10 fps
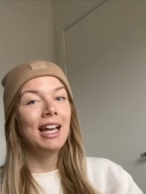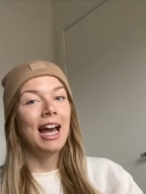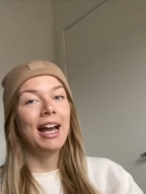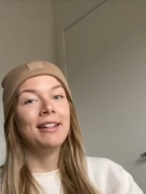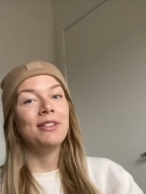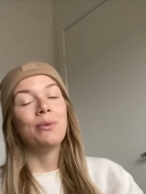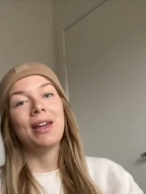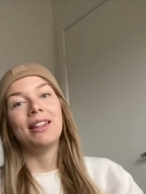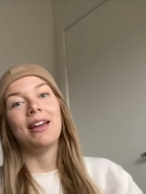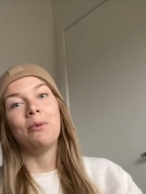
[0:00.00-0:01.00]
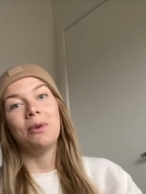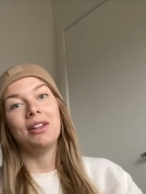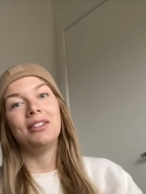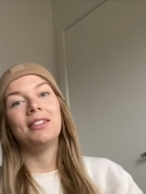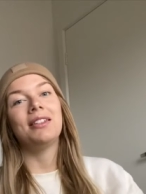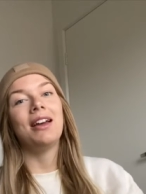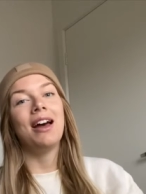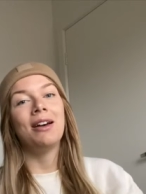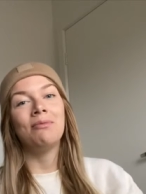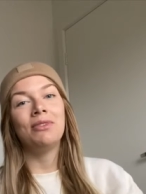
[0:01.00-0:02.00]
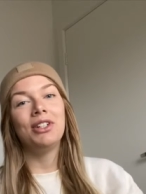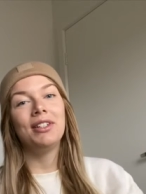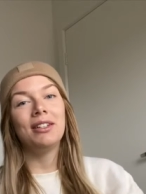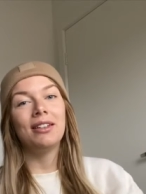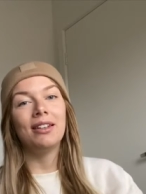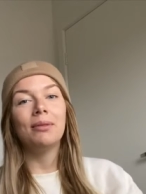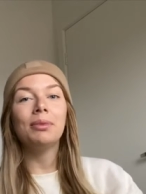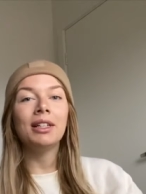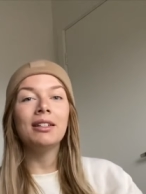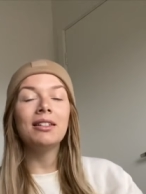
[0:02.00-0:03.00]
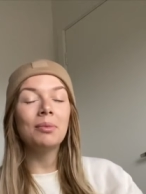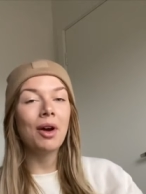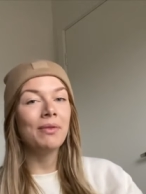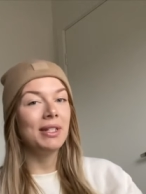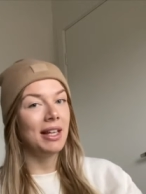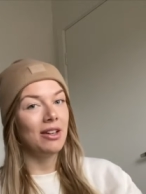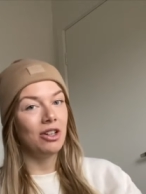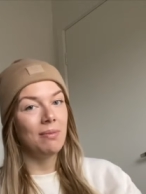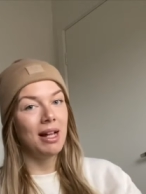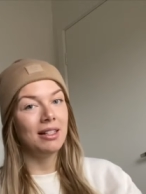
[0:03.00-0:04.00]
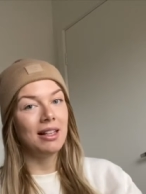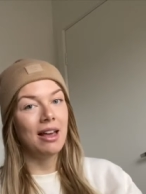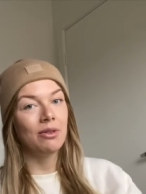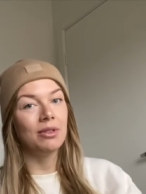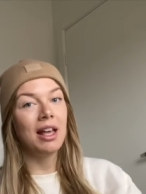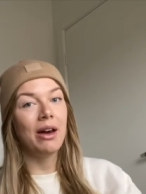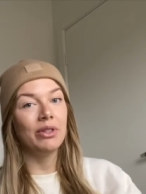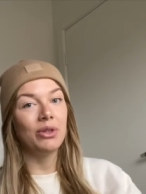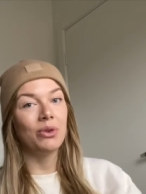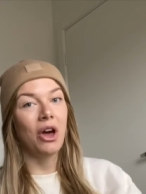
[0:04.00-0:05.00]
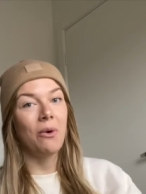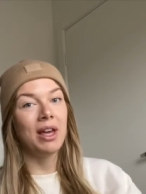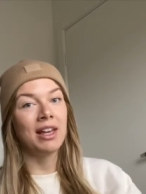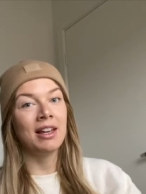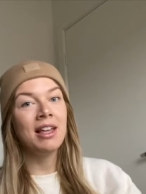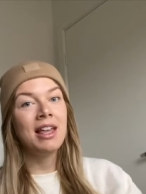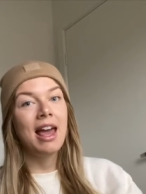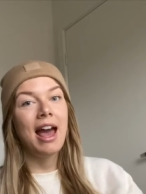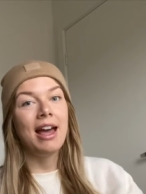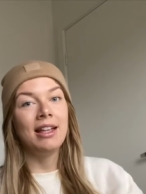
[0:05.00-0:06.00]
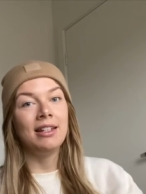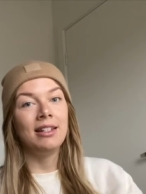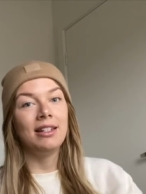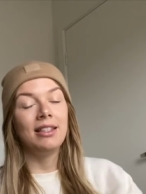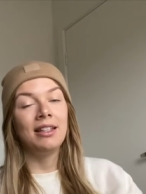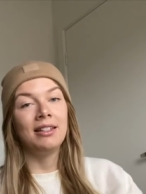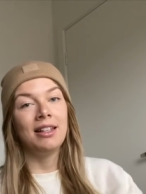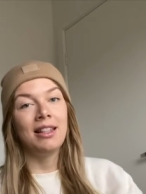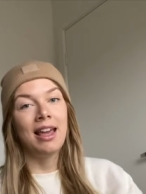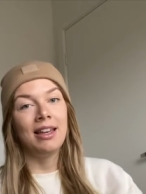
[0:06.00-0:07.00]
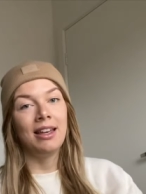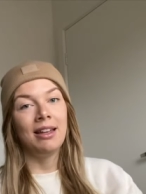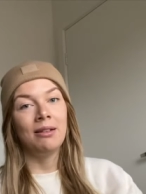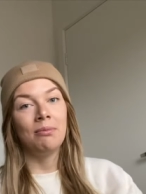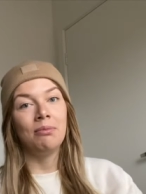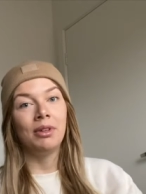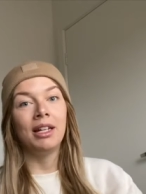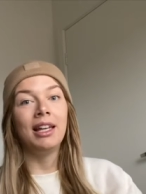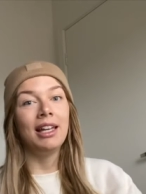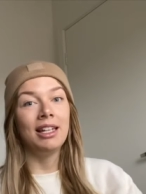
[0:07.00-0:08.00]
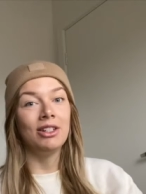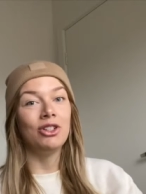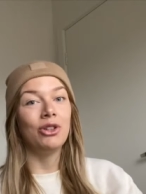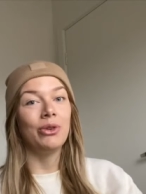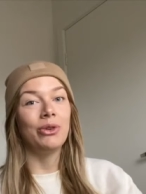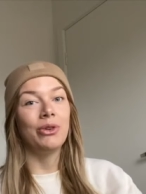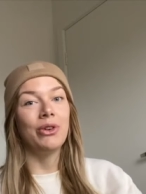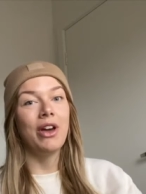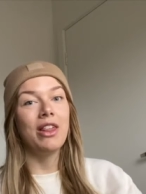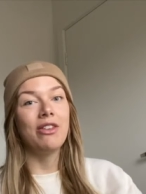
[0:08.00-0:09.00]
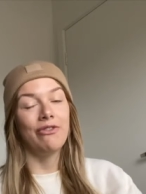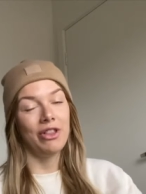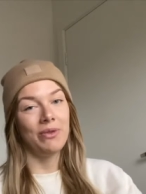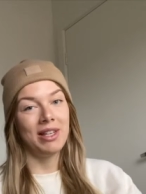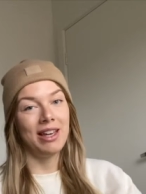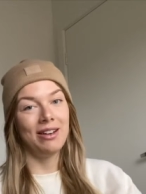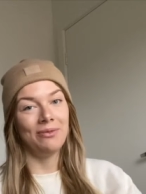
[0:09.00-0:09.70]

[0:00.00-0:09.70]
and the week that was, just to bring in some conversation about sales, how it's all going, and things that they can bring into the following year.